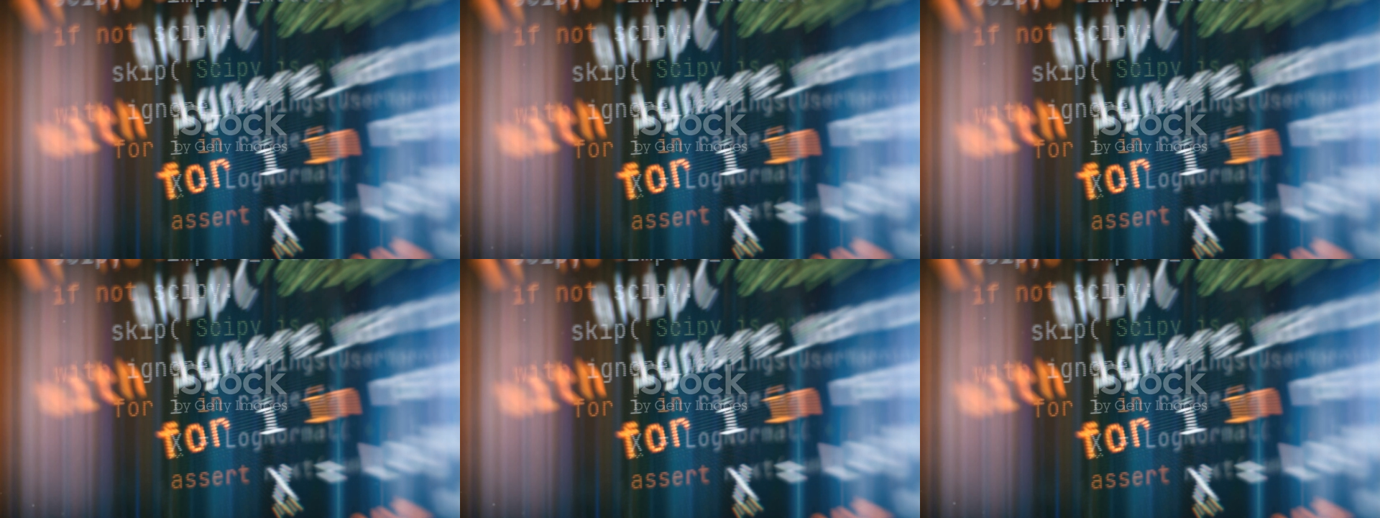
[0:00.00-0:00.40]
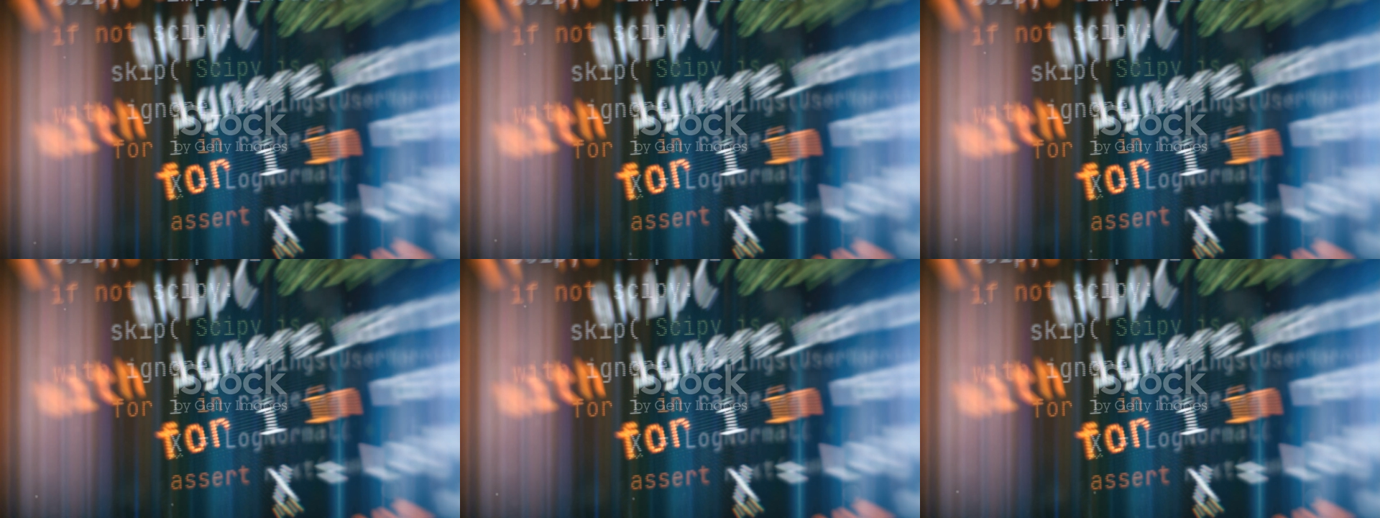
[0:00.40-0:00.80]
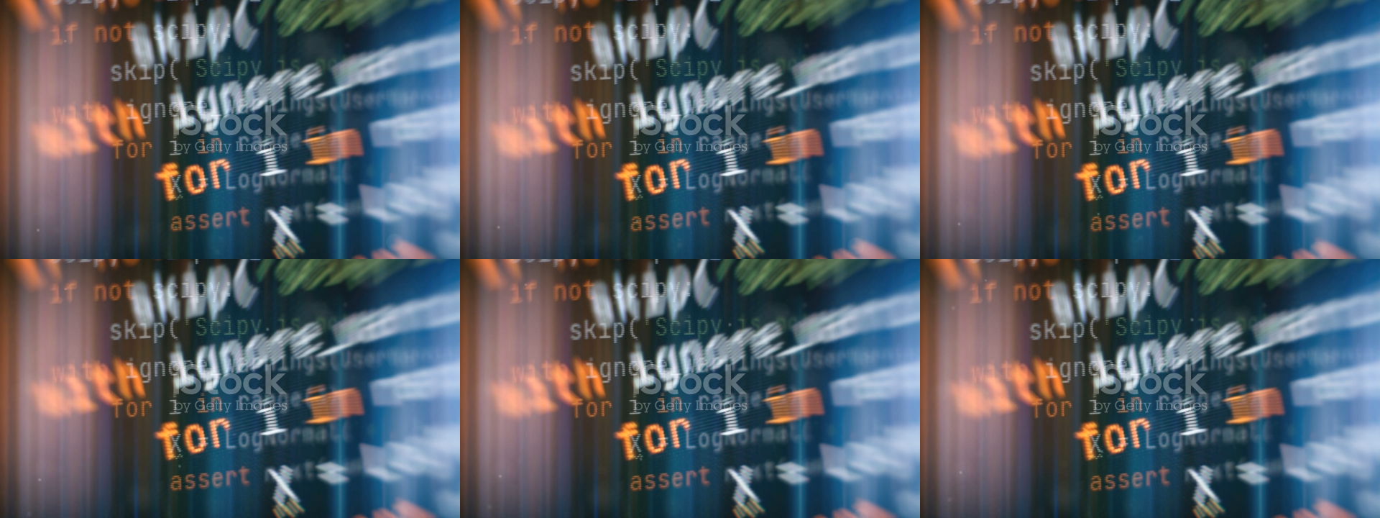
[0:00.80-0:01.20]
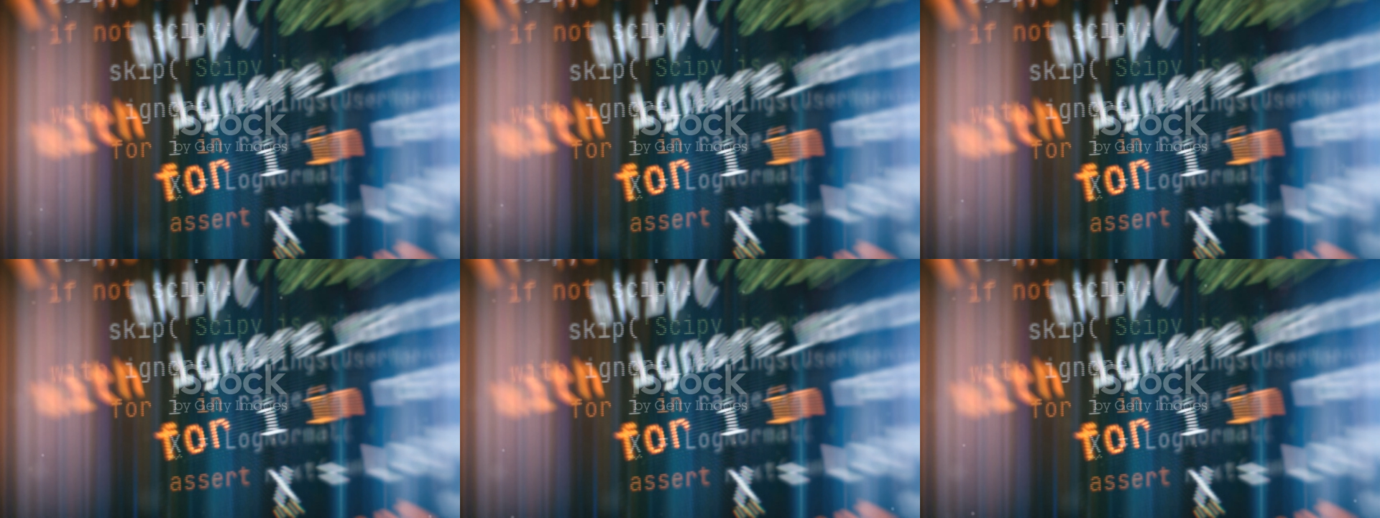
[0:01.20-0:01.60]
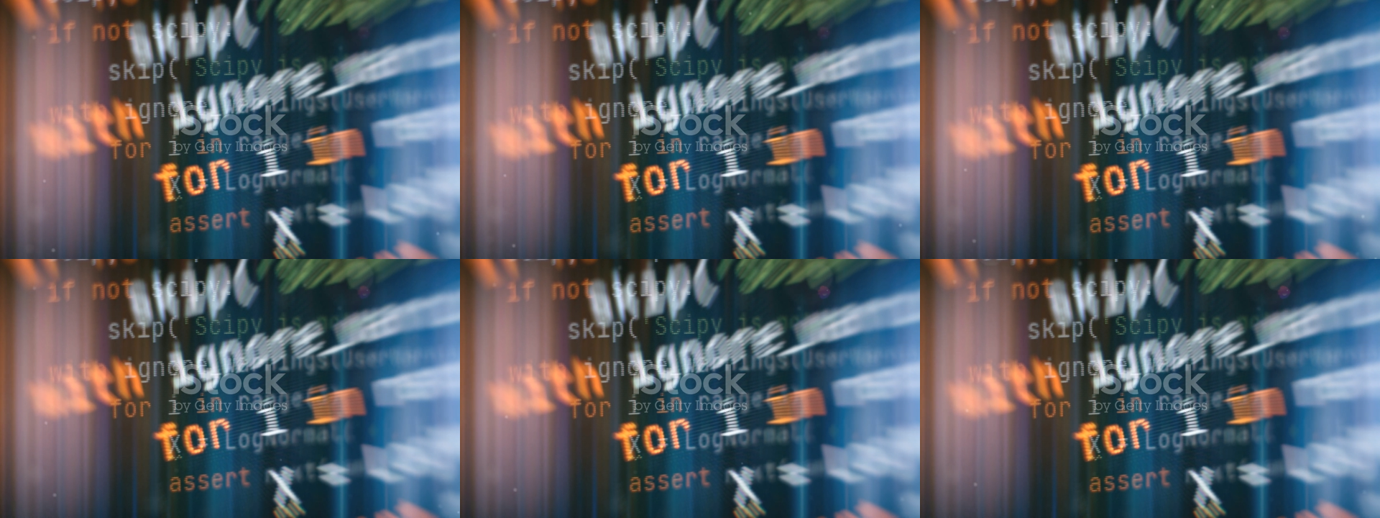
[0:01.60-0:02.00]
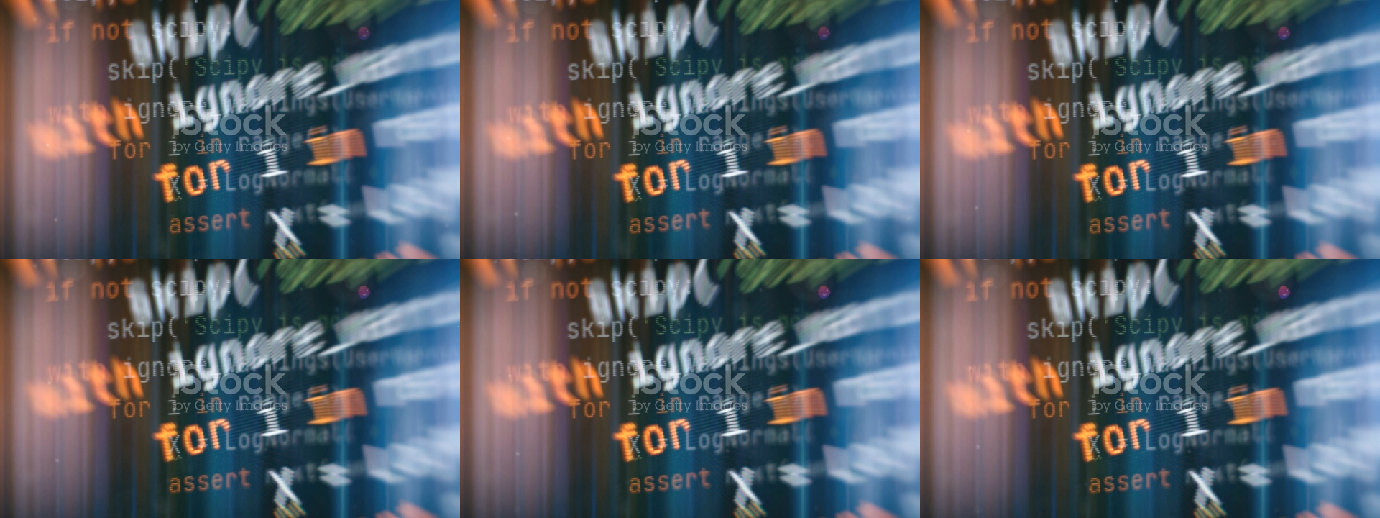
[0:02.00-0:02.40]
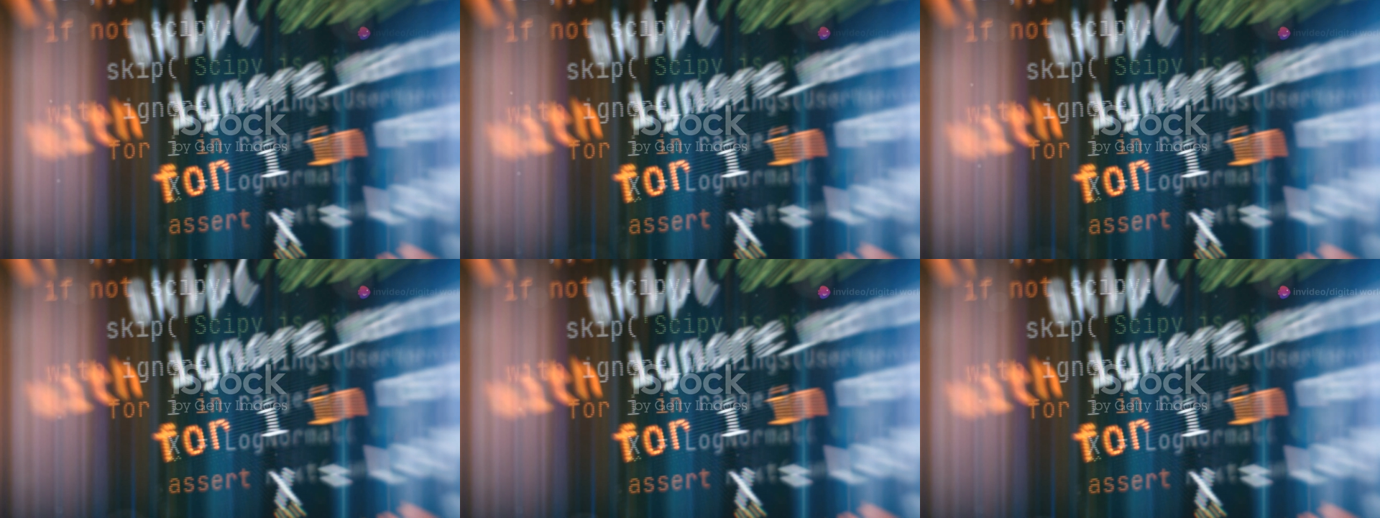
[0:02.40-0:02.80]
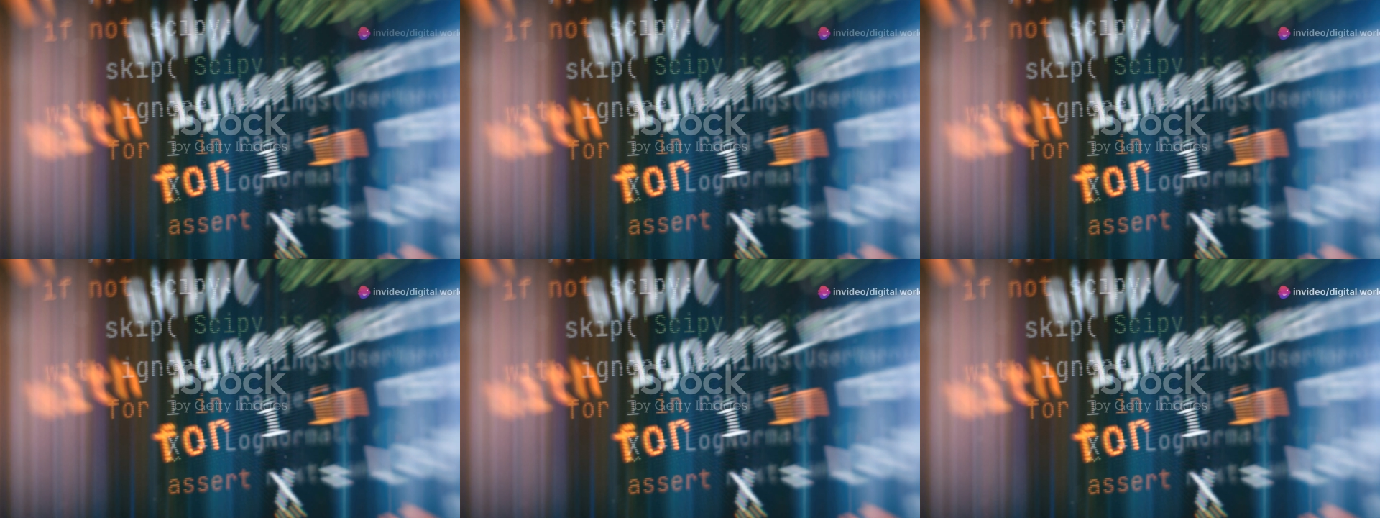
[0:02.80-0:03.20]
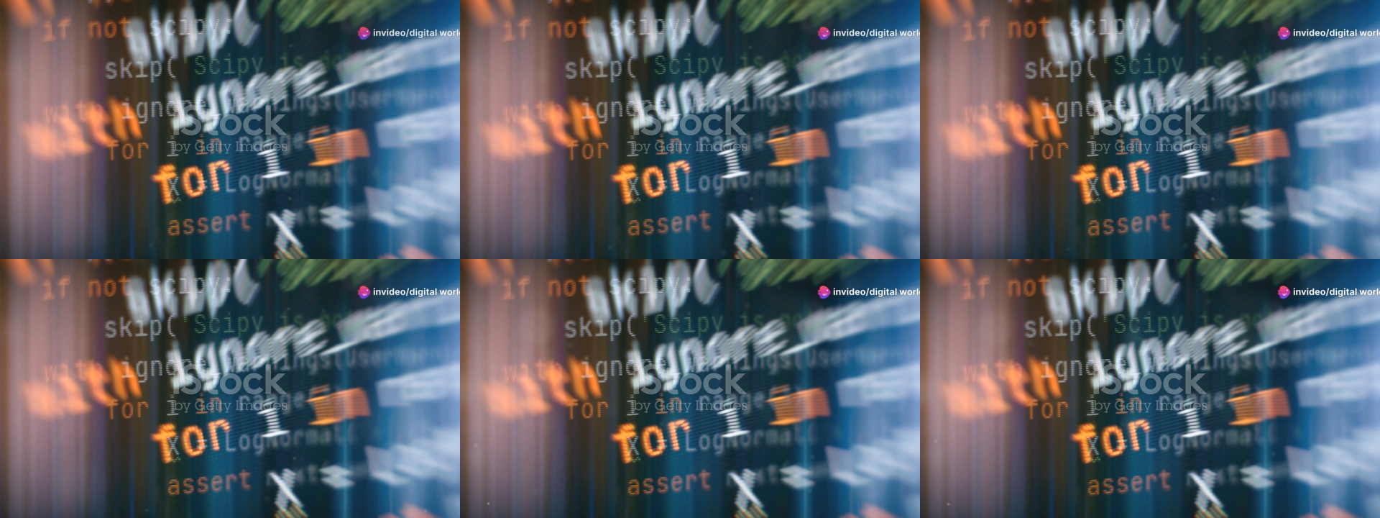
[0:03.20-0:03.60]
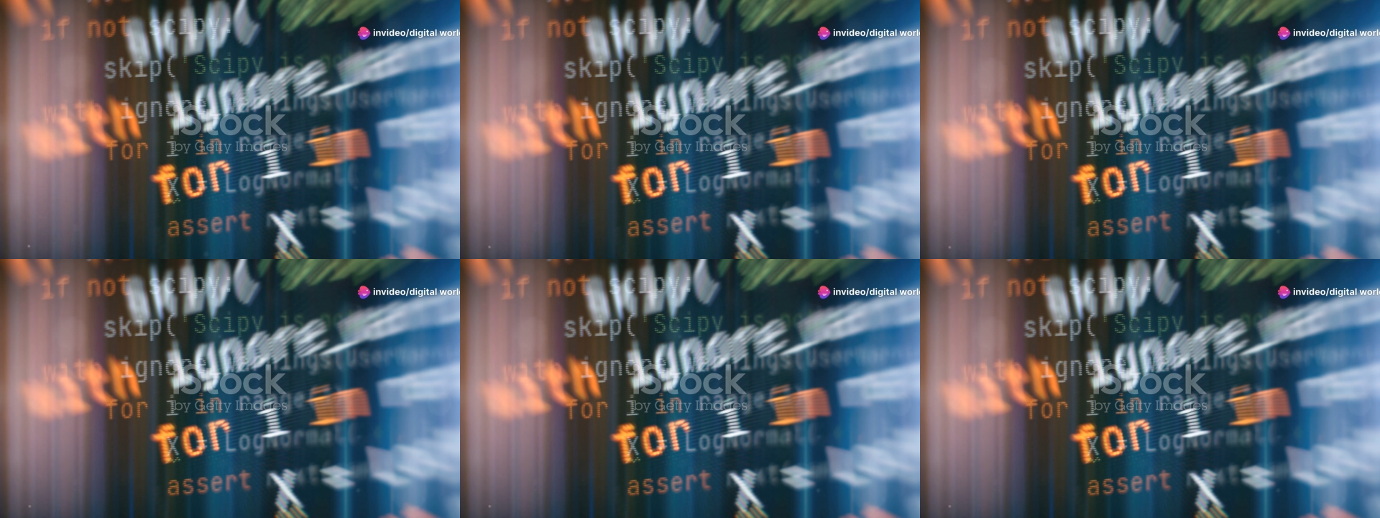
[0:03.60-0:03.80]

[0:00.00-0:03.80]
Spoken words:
(no speaker visible)